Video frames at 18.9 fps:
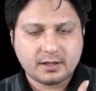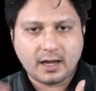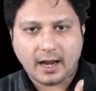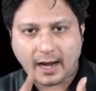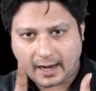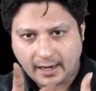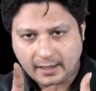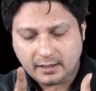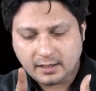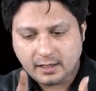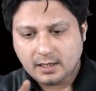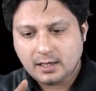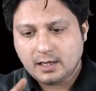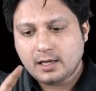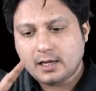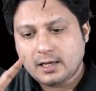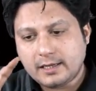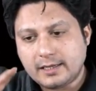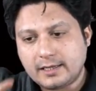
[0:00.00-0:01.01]
and
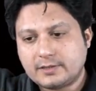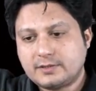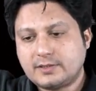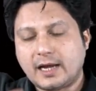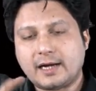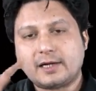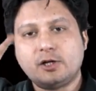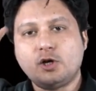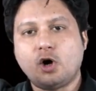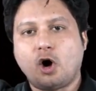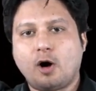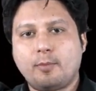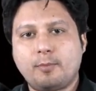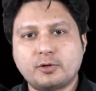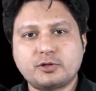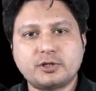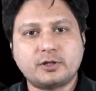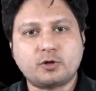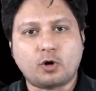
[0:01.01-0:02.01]
exactly
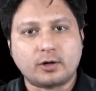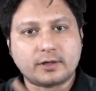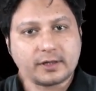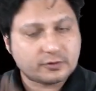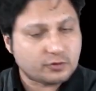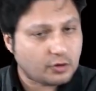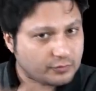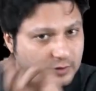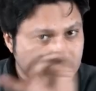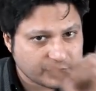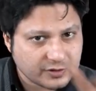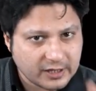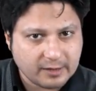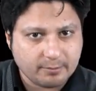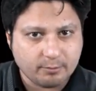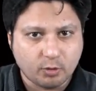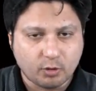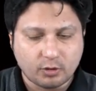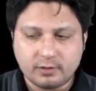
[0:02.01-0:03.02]
opposite cortex of the
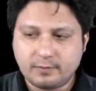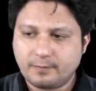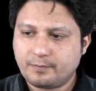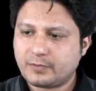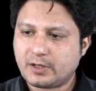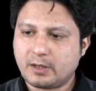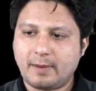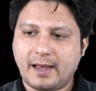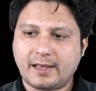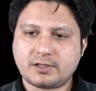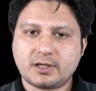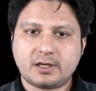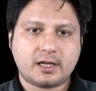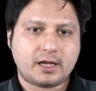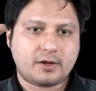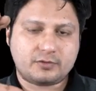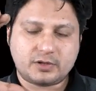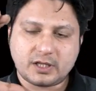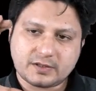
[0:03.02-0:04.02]
same bone, imagine
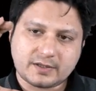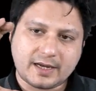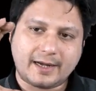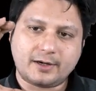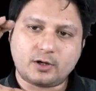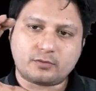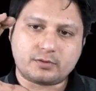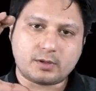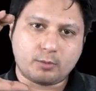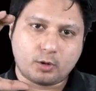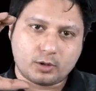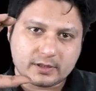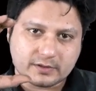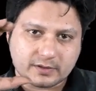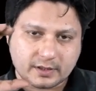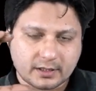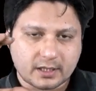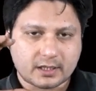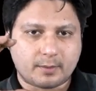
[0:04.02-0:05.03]
if this end of the bone is
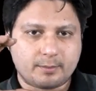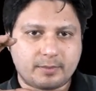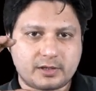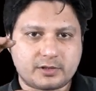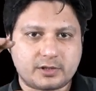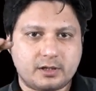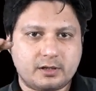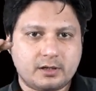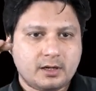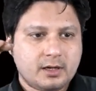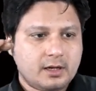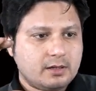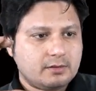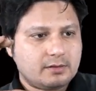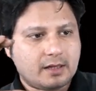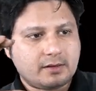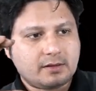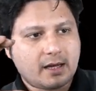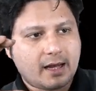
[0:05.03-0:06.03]
under compression,
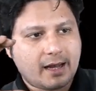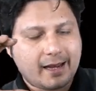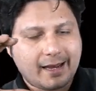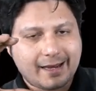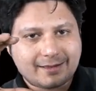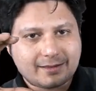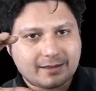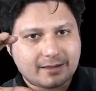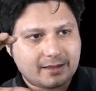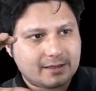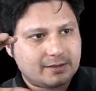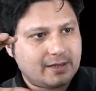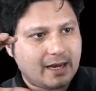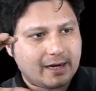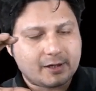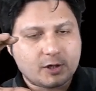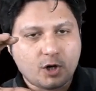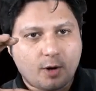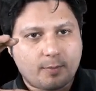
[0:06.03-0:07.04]
then the
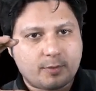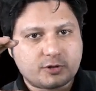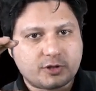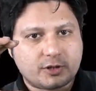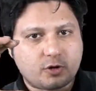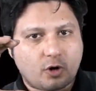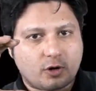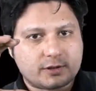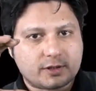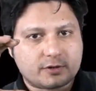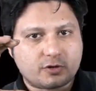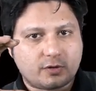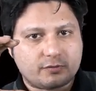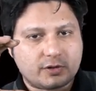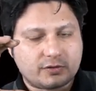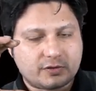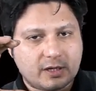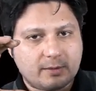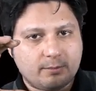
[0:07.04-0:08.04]
exactly opposite cortex of
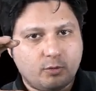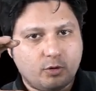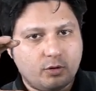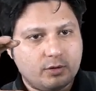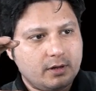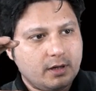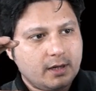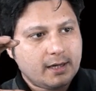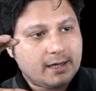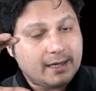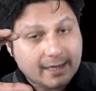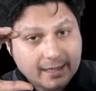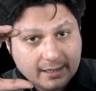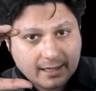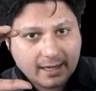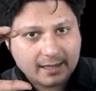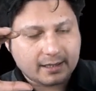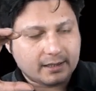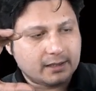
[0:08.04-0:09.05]
the same bone
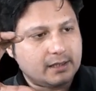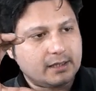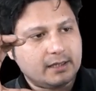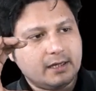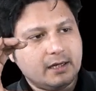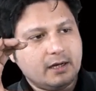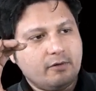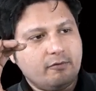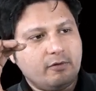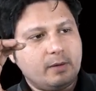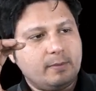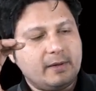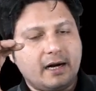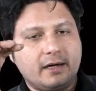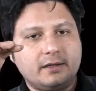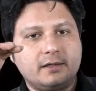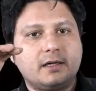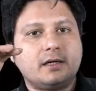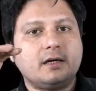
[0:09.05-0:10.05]
inherently will be
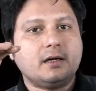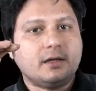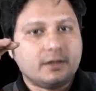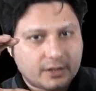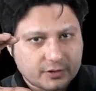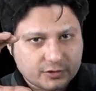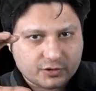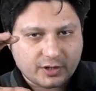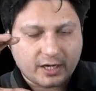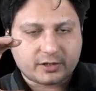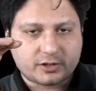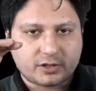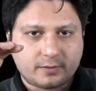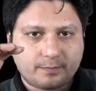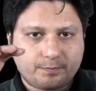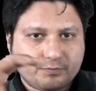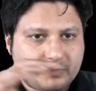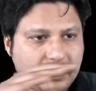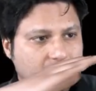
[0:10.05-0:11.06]
under
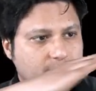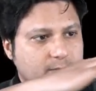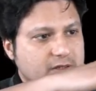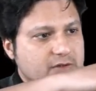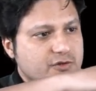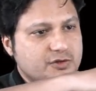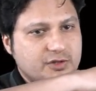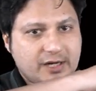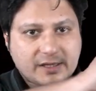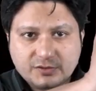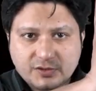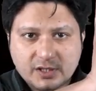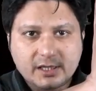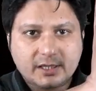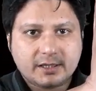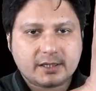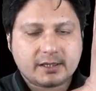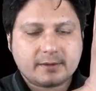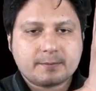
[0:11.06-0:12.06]
distraction. That means
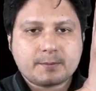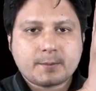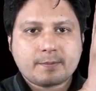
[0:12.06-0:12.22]
tensility.